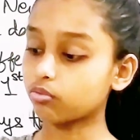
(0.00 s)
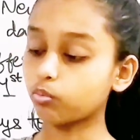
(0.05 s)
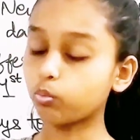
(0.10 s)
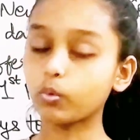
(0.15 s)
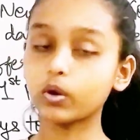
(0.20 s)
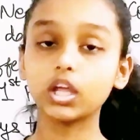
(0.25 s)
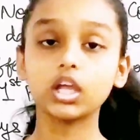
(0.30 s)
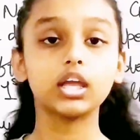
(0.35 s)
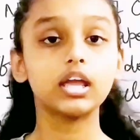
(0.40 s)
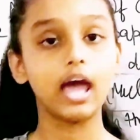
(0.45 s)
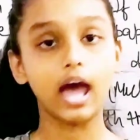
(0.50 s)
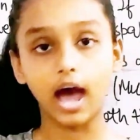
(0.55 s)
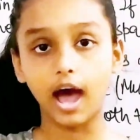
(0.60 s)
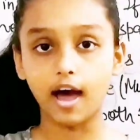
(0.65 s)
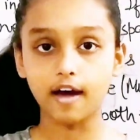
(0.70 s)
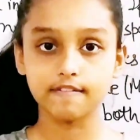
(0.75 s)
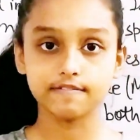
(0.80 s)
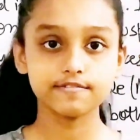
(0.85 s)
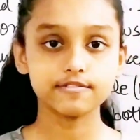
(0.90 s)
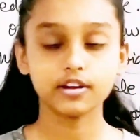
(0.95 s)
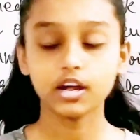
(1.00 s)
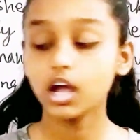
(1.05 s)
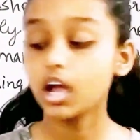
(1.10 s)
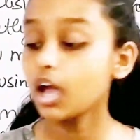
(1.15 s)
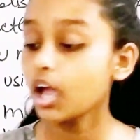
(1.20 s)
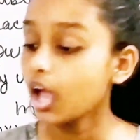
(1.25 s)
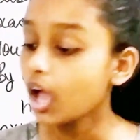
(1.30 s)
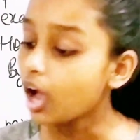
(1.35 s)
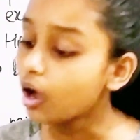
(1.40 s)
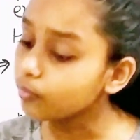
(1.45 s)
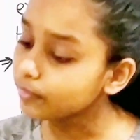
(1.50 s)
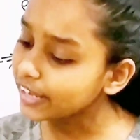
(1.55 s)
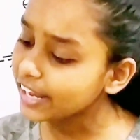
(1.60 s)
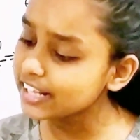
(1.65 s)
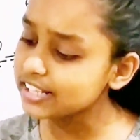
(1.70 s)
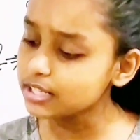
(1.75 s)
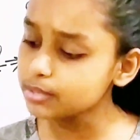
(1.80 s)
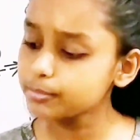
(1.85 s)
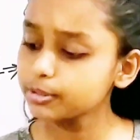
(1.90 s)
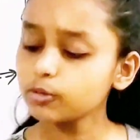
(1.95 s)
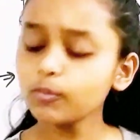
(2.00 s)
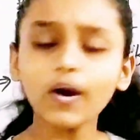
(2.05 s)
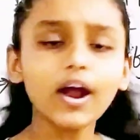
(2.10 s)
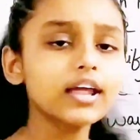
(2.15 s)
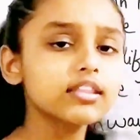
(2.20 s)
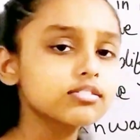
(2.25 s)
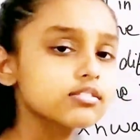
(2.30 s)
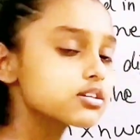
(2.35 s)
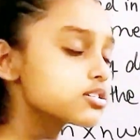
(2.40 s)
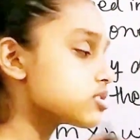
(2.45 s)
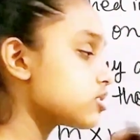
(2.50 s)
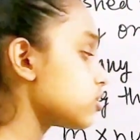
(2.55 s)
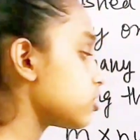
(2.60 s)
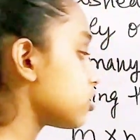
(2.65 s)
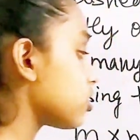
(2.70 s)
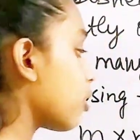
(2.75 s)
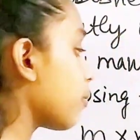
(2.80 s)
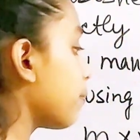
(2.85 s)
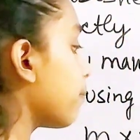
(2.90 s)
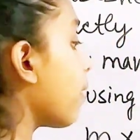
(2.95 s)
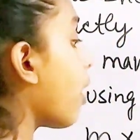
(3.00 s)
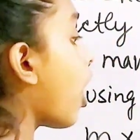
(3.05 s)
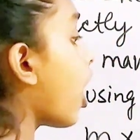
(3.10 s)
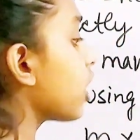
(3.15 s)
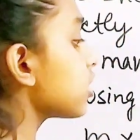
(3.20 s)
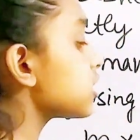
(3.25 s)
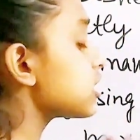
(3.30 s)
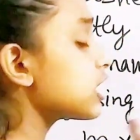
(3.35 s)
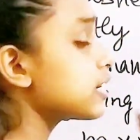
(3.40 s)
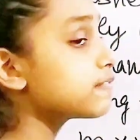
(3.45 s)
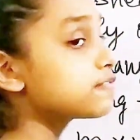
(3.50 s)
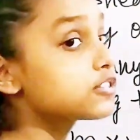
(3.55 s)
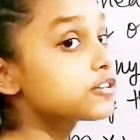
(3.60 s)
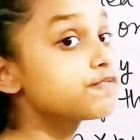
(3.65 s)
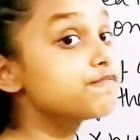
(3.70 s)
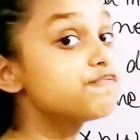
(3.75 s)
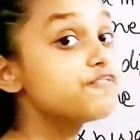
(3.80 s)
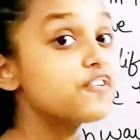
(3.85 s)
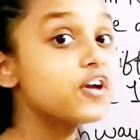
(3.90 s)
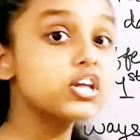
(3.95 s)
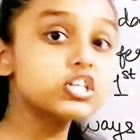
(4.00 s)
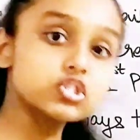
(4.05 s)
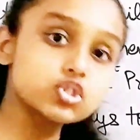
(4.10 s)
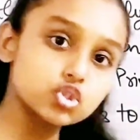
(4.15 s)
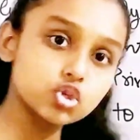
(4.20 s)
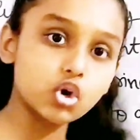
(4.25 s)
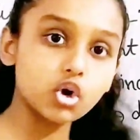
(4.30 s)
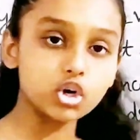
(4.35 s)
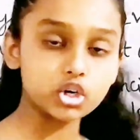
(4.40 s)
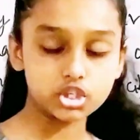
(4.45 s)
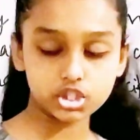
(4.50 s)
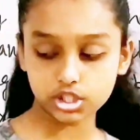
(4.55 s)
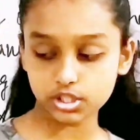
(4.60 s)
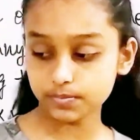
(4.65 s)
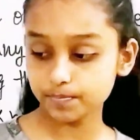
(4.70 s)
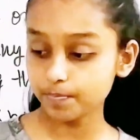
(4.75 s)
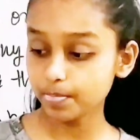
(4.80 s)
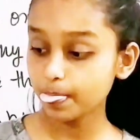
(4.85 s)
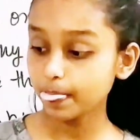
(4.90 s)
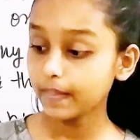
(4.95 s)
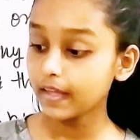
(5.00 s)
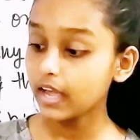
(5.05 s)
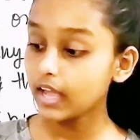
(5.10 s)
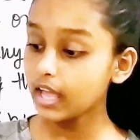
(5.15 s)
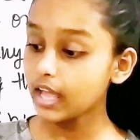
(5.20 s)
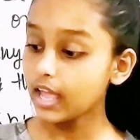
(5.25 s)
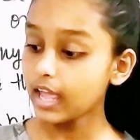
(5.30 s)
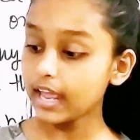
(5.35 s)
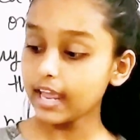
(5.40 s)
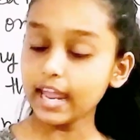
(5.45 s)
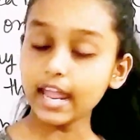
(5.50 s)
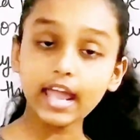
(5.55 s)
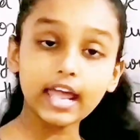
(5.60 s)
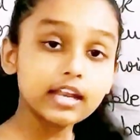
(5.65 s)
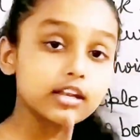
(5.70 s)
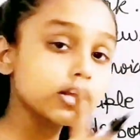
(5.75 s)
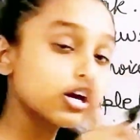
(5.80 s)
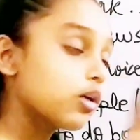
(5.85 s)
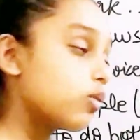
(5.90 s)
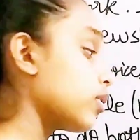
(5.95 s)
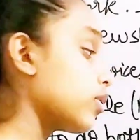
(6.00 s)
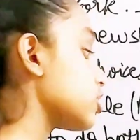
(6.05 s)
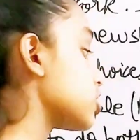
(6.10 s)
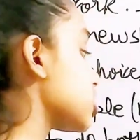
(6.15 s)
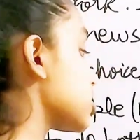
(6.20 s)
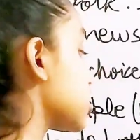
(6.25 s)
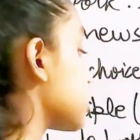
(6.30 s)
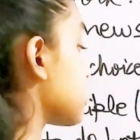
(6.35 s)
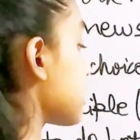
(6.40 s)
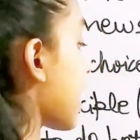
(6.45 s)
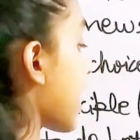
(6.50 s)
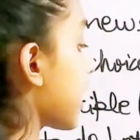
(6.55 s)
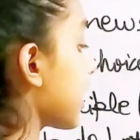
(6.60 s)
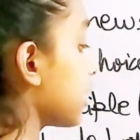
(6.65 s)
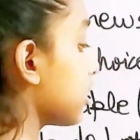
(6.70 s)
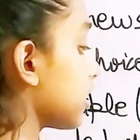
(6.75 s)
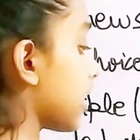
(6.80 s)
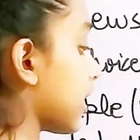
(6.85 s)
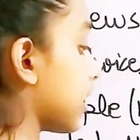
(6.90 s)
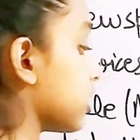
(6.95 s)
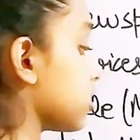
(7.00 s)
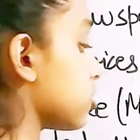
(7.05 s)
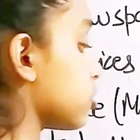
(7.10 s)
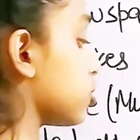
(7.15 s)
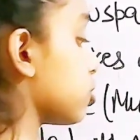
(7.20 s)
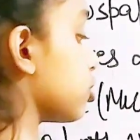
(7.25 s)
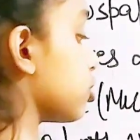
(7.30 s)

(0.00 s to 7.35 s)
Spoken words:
3 halves. Okay, let me write this. So positive divisors, and just saying that